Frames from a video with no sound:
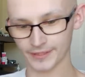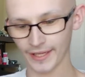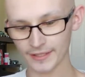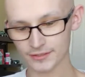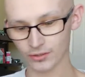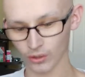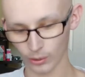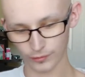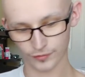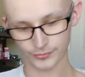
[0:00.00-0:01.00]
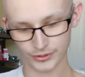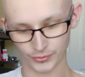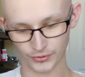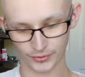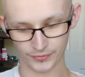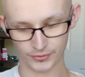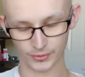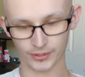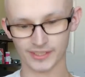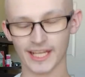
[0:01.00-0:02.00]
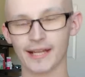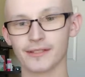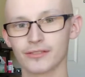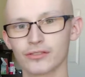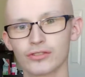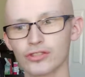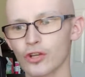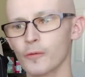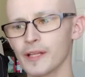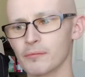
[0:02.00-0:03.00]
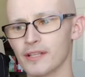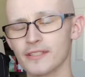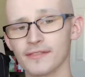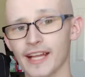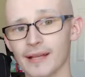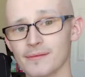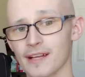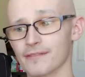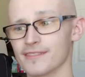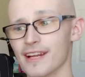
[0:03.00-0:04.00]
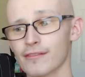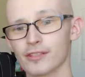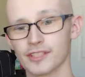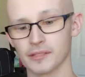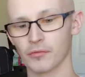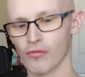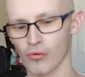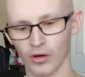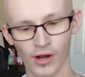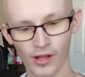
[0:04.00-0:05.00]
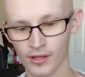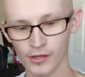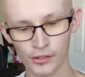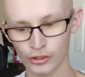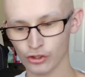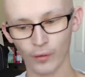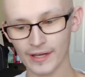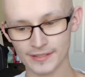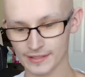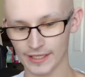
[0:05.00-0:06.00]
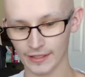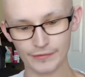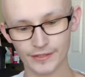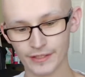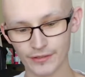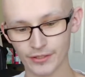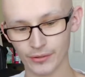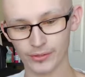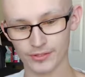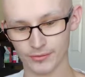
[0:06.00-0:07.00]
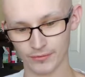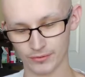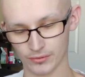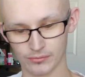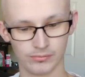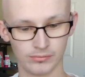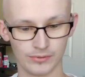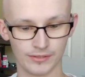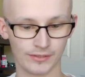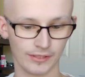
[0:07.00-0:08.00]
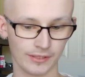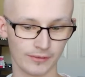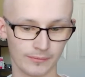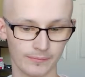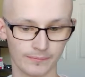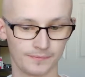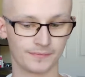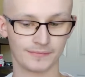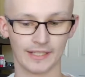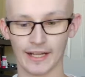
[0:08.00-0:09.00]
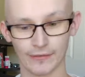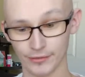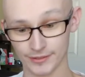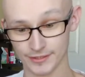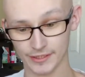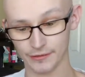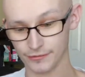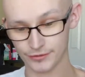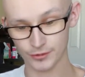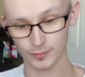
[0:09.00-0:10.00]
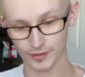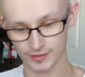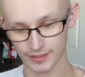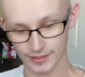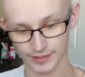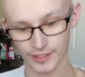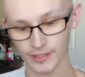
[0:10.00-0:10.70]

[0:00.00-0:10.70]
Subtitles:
Next are all from this one thrift store. They had so many bins of games I've never seen before. Crazy. I didn't know this thrift store was gonna have all this stuff. Super excited.